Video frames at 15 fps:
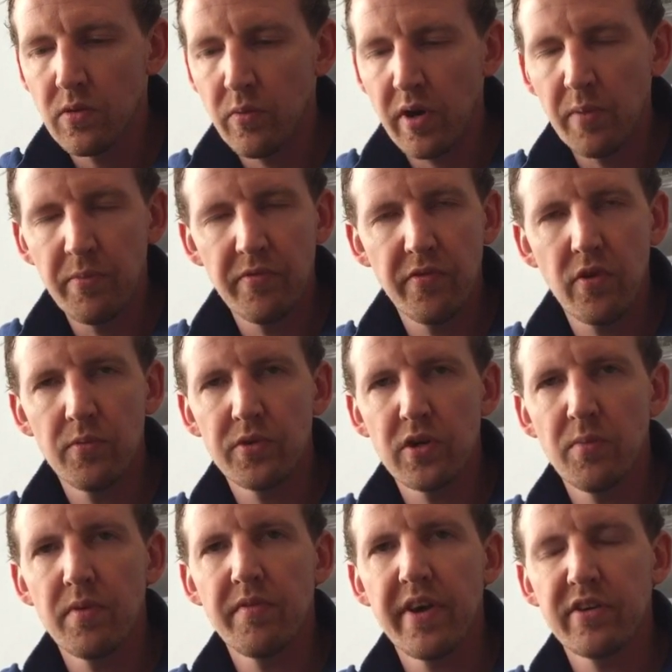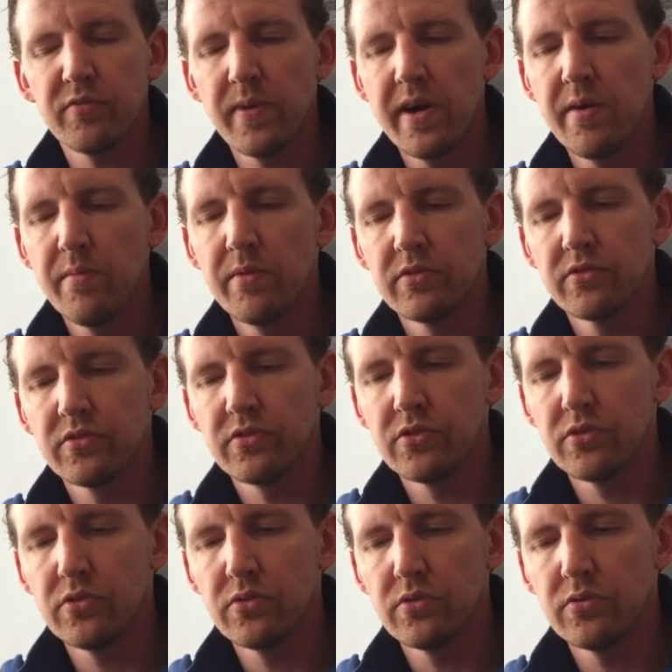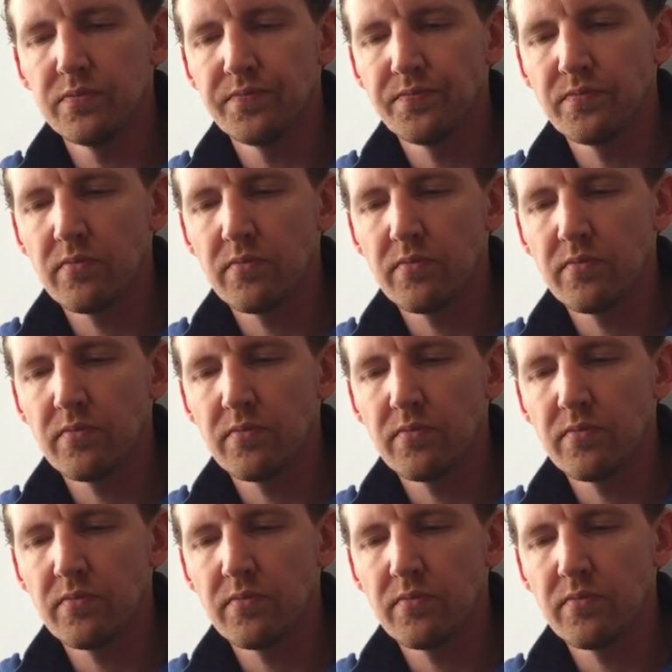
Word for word: where I performed a couple of experiments to